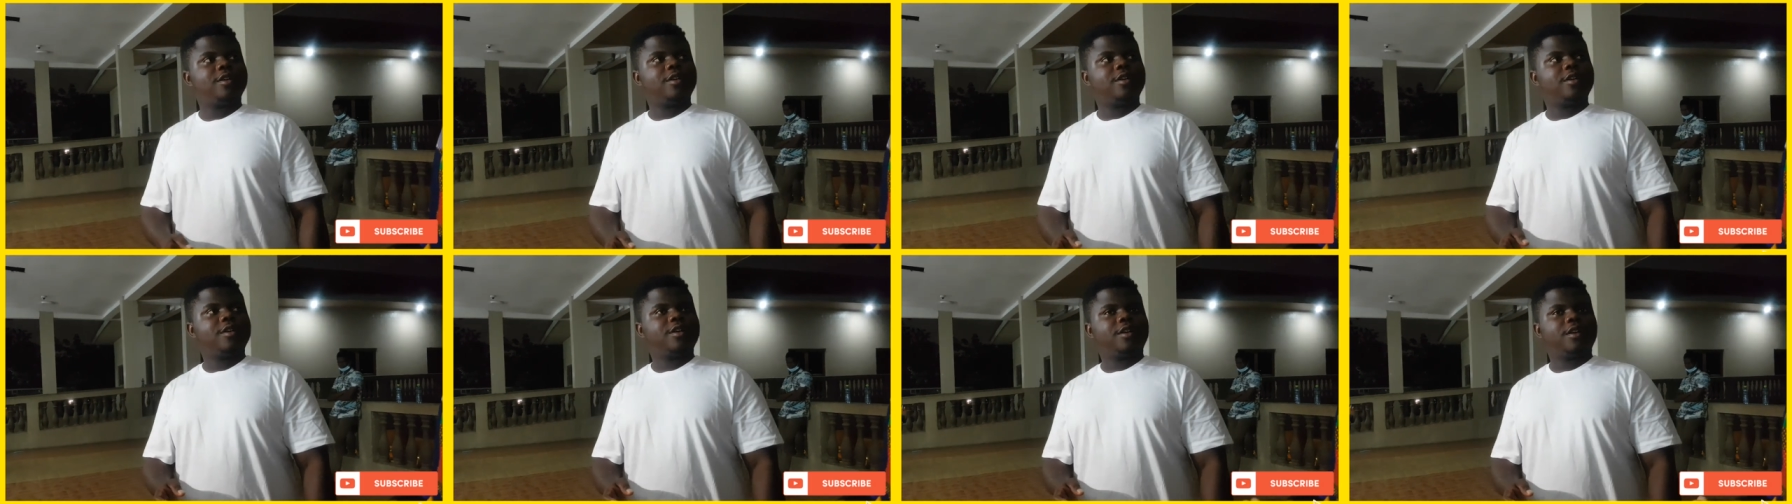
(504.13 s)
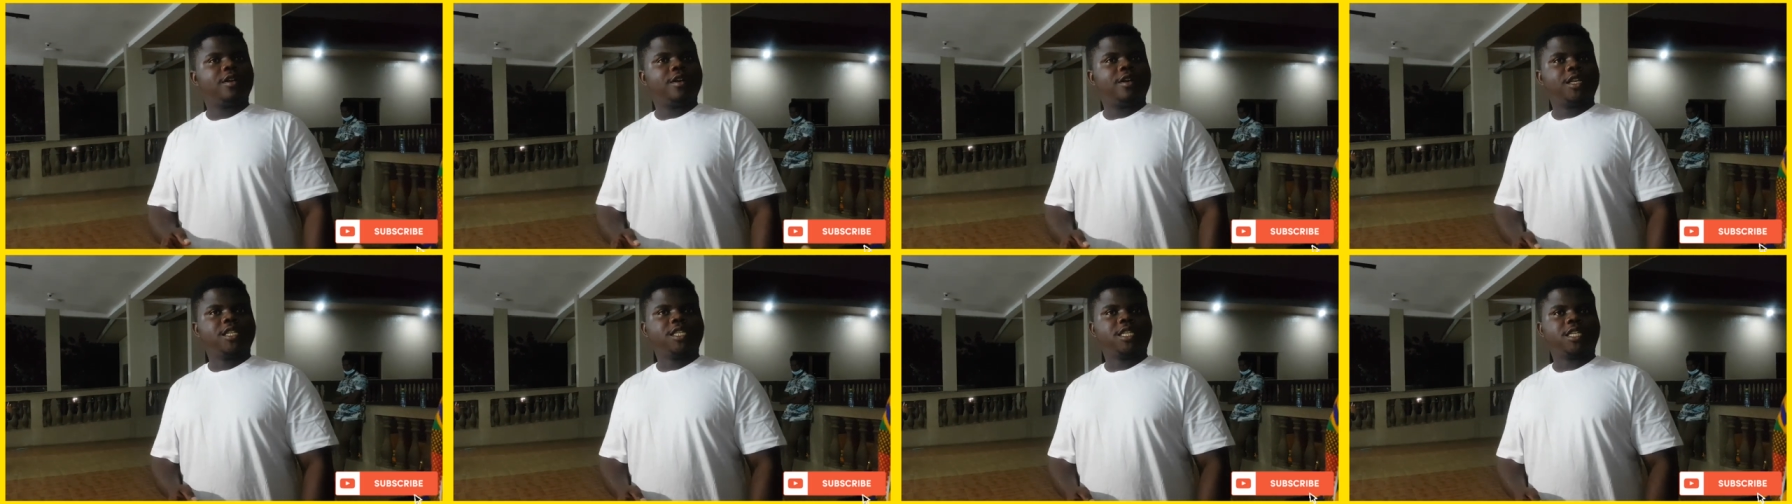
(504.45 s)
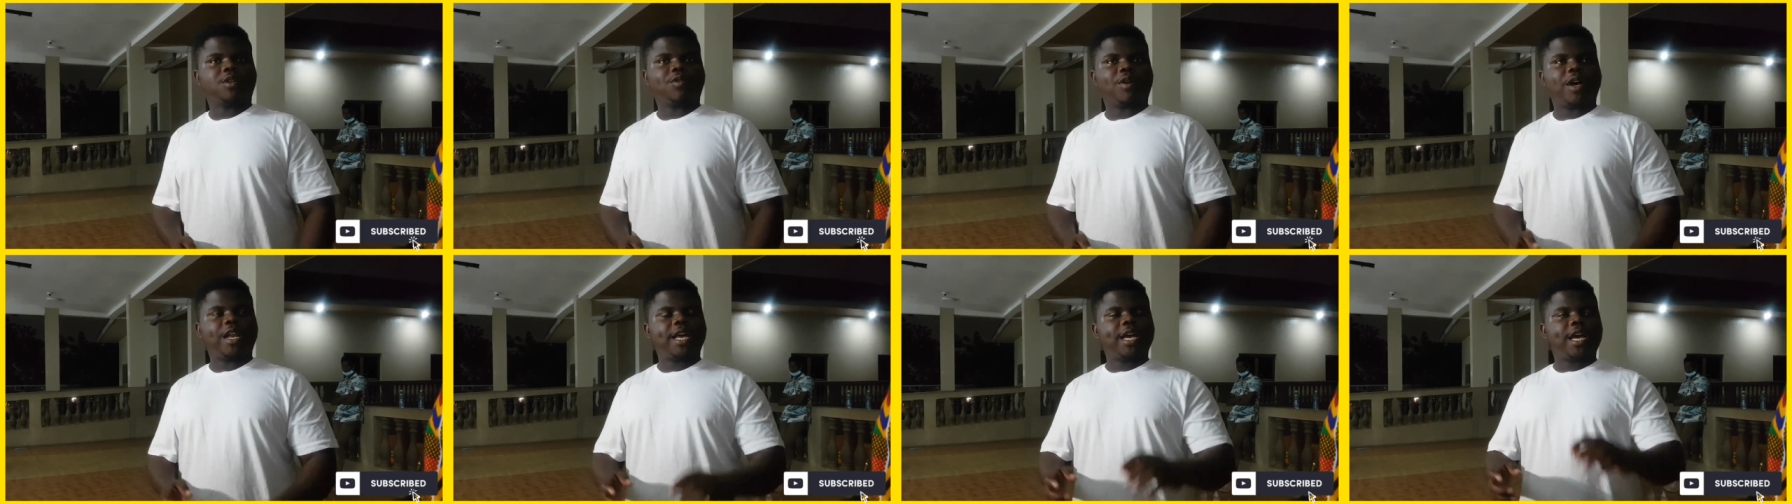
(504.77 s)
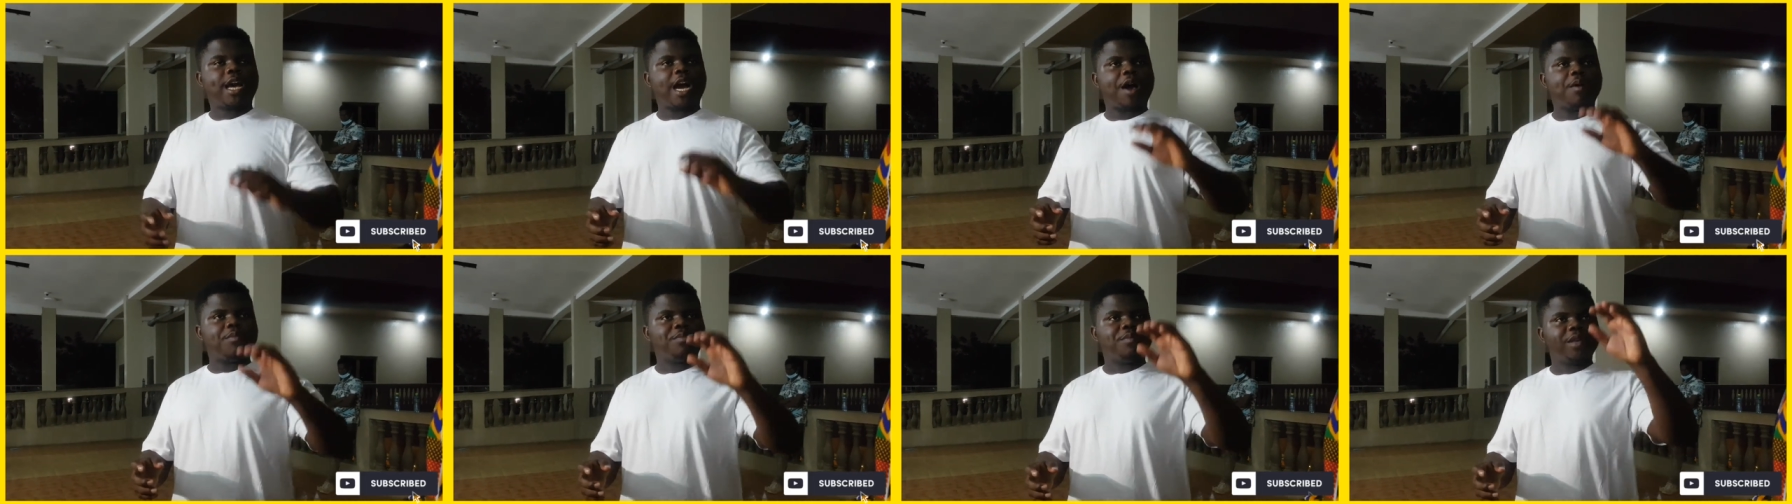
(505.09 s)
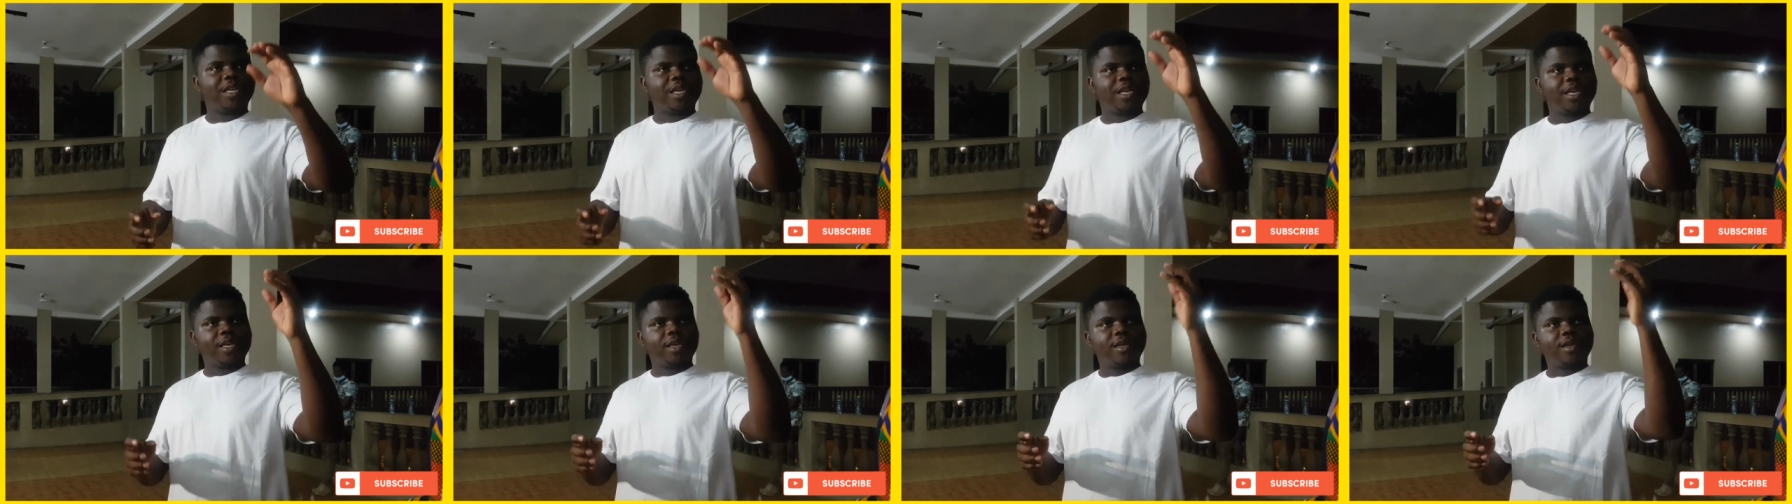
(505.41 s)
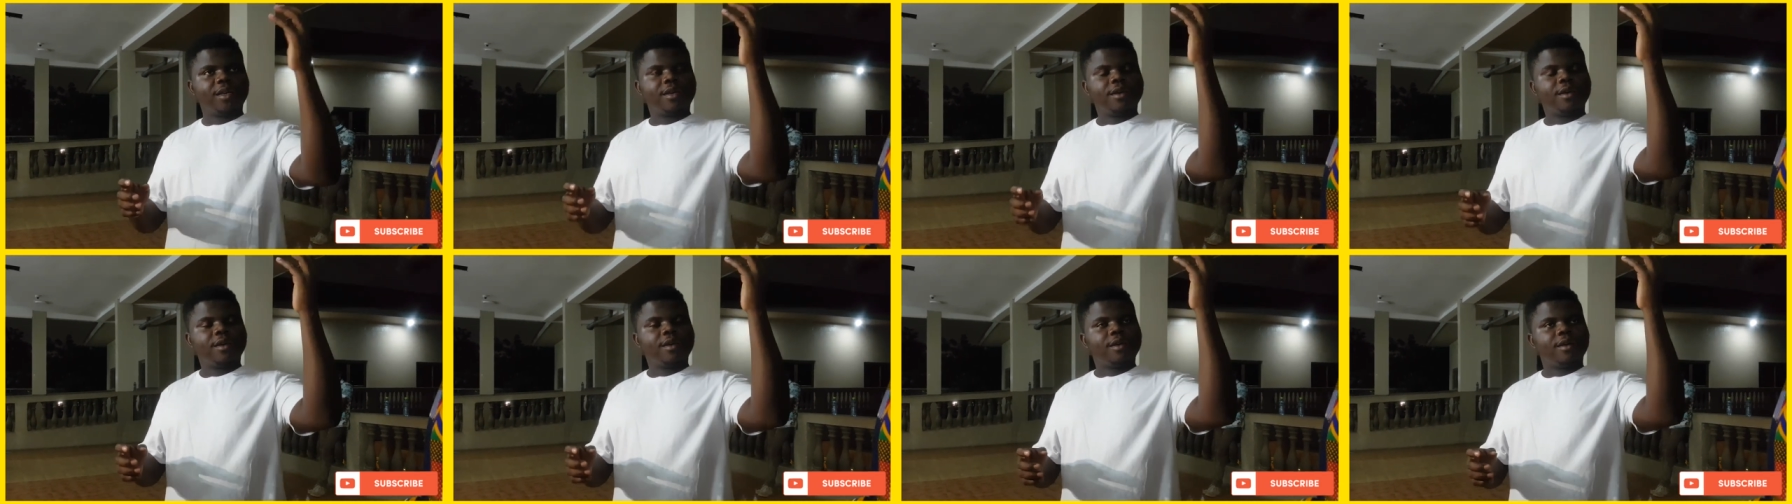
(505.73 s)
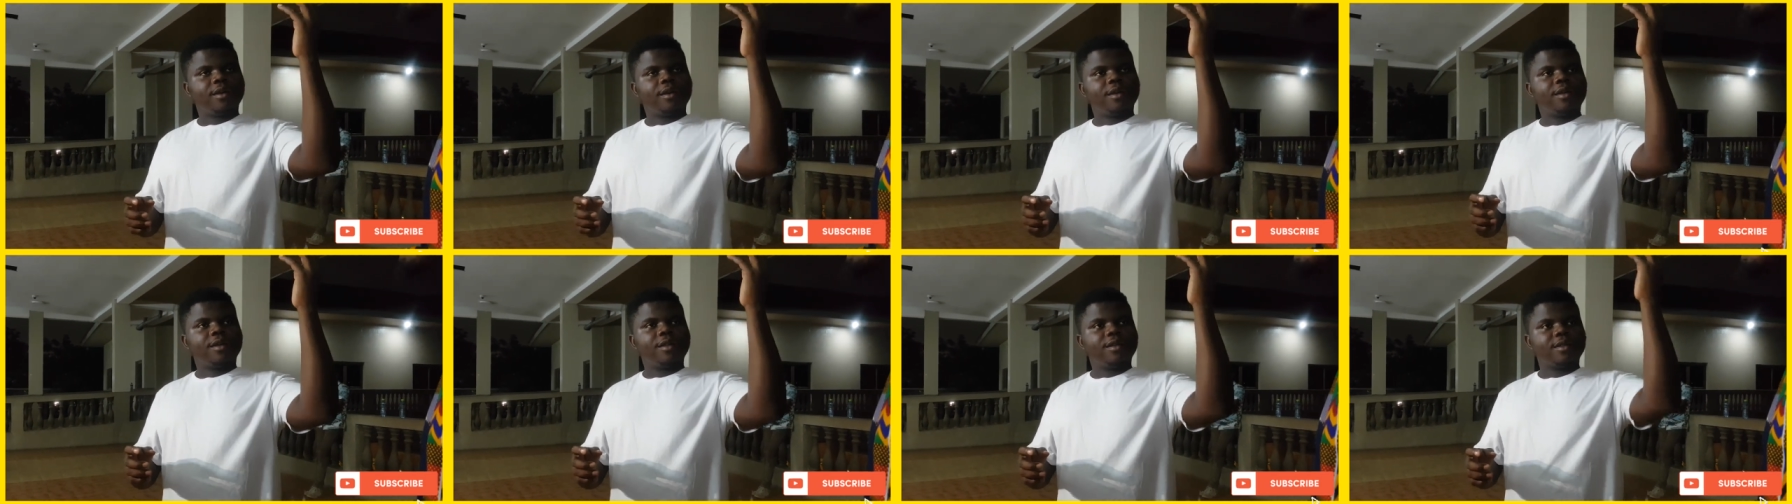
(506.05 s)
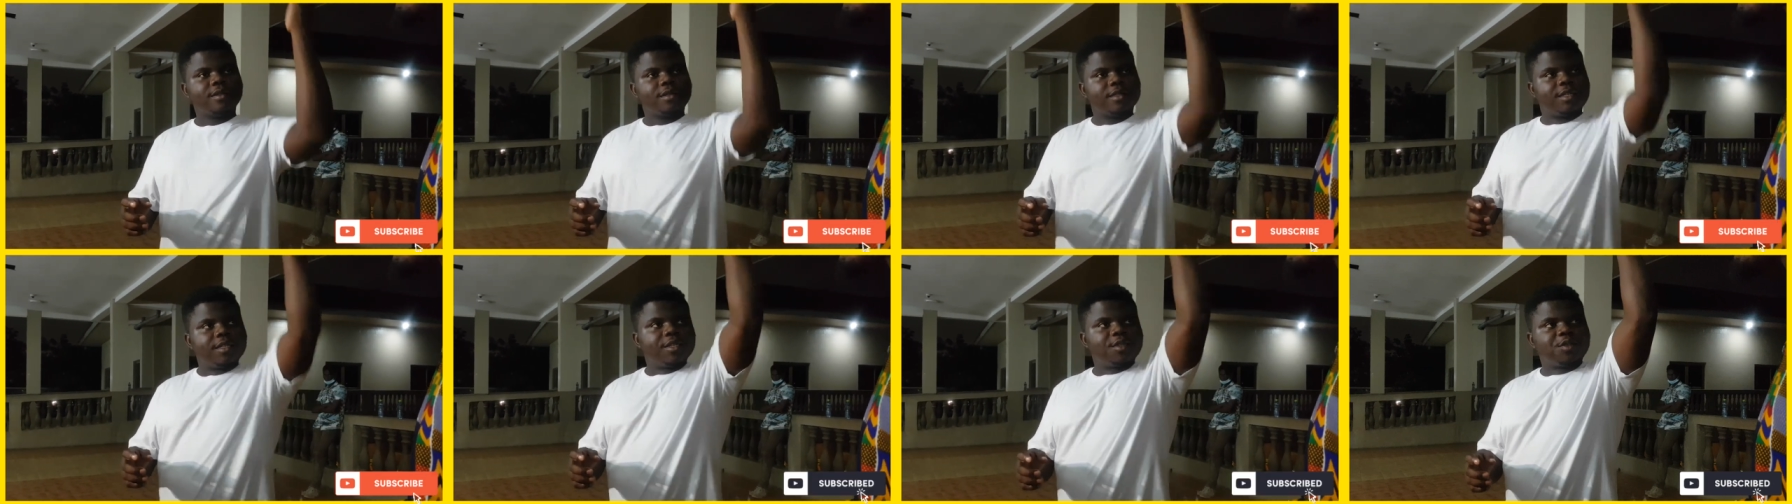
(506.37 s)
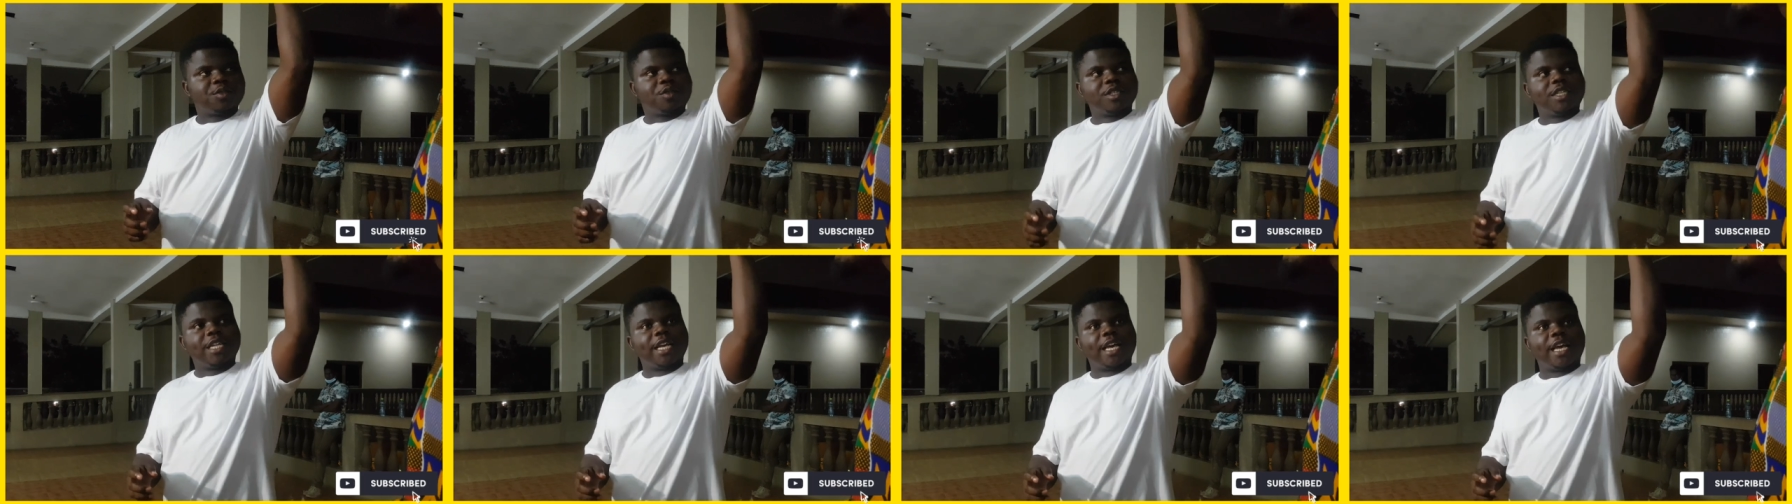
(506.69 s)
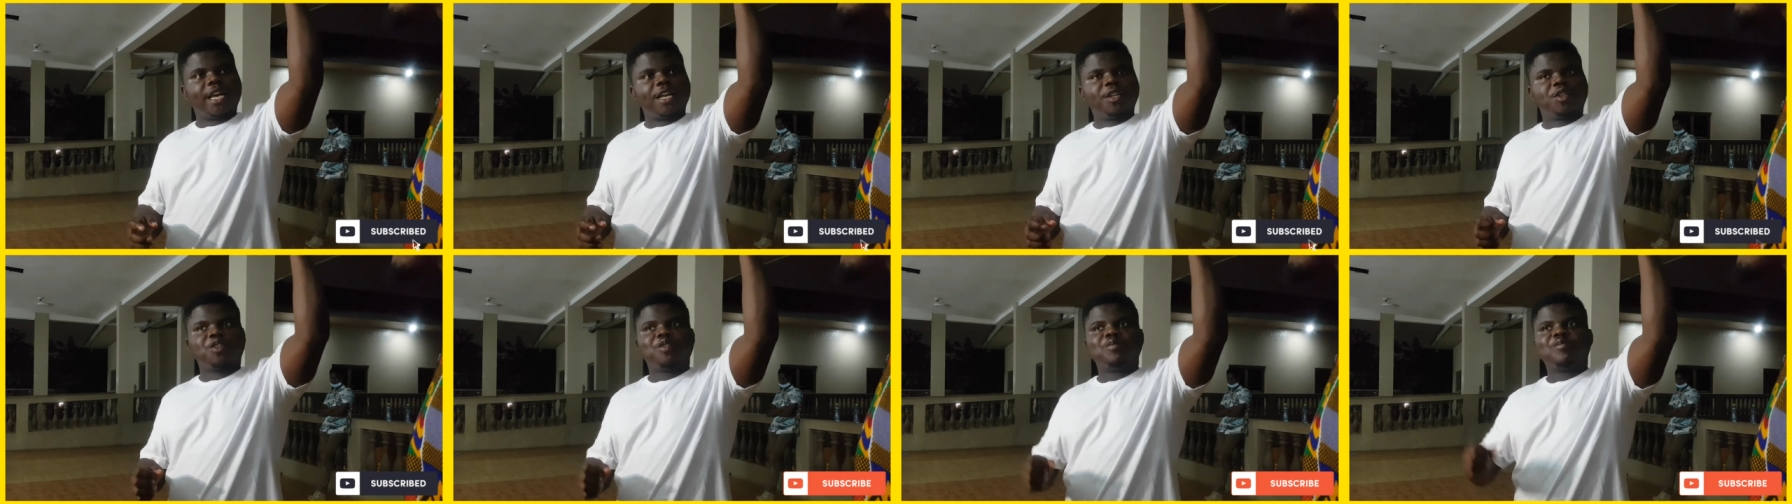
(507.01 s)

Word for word: Okay. Shatta Wale can be this today,